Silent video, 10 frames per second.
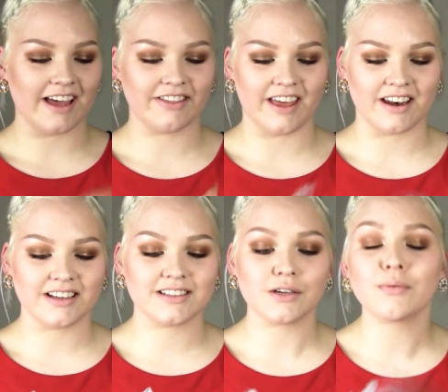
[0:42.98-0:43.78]
And then
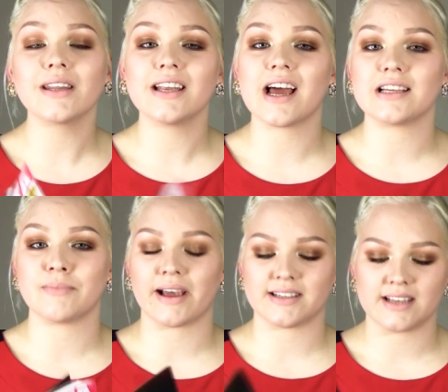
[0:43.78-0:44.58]
it's a really nice
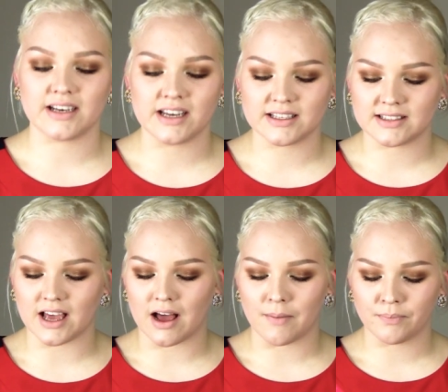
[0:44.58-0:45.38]
magazine. It's
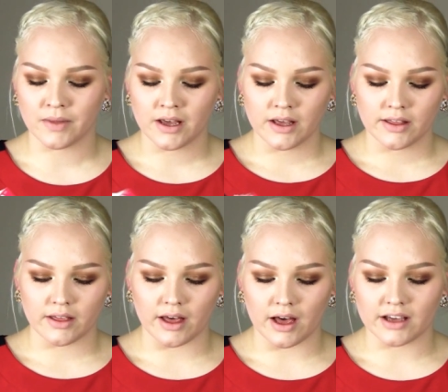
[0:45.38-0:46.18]
um,
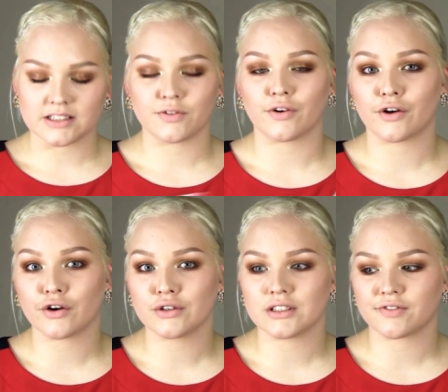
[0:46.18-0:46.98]
uh, it's for
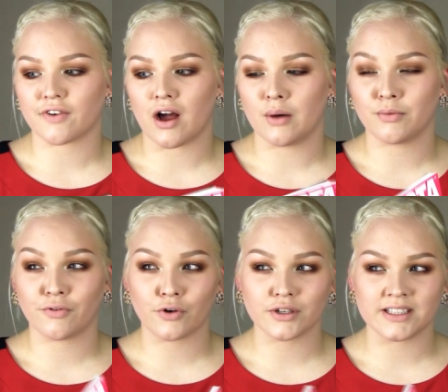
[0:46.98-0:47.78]
girls from
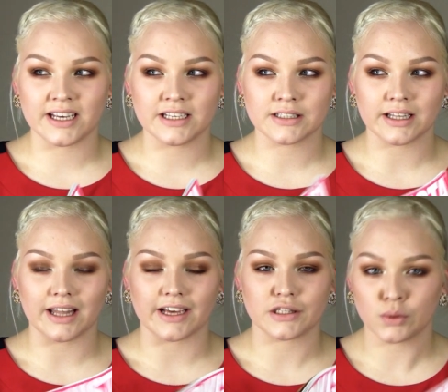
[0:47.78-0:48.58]
14 to
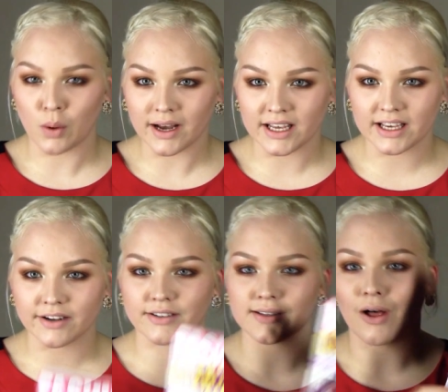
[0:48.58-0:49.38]
like 20
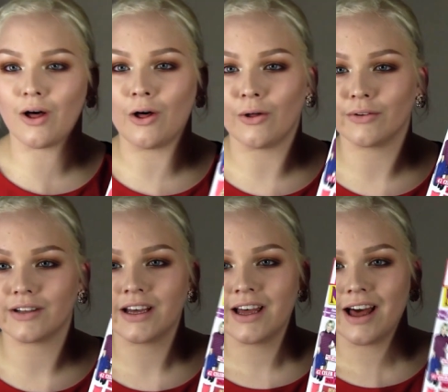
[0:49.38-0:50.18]
years
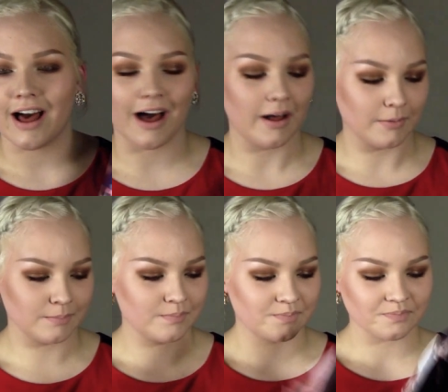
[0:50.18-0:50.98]
old.
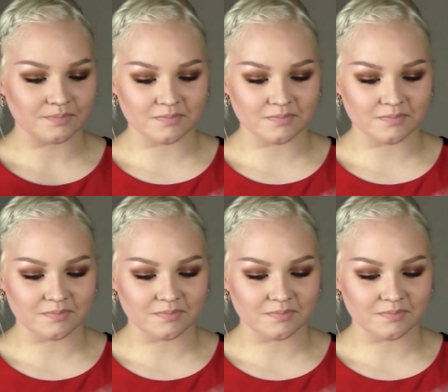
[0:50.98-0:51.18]
Um,